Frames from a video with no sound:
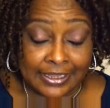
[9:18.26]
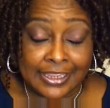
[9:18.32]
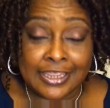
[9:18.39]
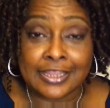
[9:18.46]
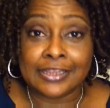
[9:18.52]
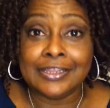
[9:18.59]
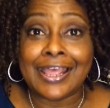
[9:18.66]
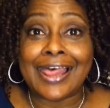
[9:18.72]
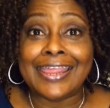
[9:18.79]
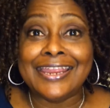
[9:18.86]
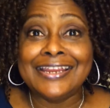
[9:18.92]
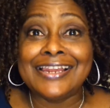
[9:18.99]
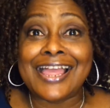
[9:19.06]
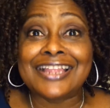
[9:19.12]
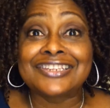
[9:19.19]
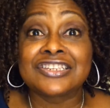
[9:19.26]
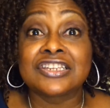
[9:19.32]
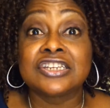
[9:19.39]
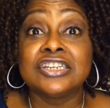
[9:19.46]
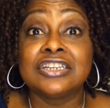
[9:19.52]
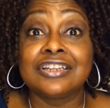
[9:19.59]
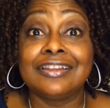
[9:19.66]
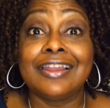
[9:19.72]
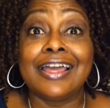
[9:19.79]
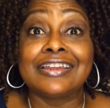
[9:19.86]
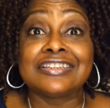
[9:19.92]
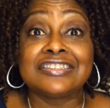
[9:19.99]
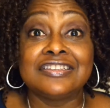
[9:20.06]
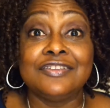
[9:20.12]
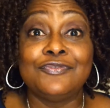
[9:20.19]
He, he likes to cook a
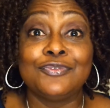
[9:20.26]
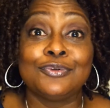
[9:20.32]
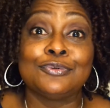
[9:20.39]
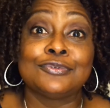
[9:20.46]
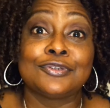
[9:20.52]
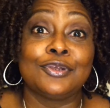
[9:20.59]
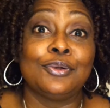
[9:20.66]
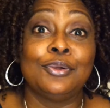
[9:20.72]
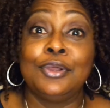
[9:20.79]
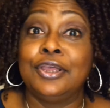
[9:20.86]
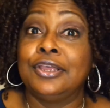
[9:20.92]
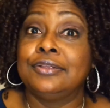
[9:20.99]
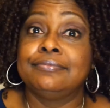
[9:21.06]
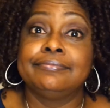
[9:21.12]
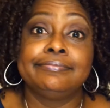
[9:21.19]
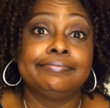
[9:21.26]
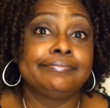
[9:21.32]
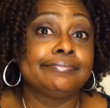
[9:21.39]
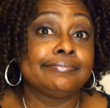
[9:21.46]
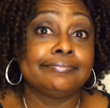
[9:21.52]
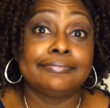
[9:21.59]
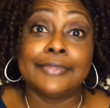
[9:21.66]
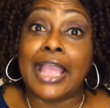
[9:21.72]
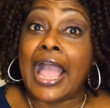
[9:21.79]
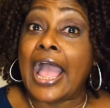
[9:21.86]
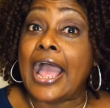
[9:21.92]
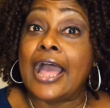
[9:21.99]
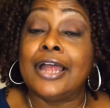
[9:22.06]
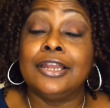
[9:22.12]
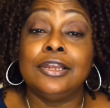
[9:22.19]
lot of seafood, so
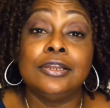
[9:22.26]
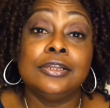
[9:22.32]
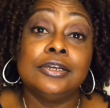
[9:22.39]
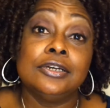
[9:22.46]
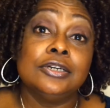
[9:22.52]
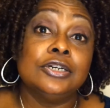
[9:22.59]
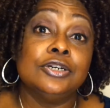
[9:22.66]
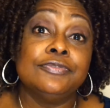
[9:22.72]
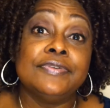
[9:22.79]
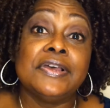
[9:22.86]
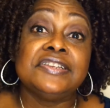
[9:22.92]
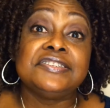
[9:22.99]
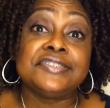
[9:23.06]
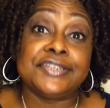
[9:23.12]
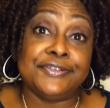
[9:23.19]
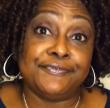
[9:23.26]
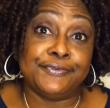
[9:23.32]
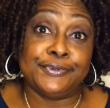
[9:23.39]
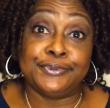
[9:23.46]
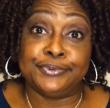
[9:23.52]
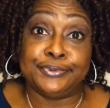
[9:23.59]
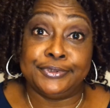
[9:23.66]
I love seafood.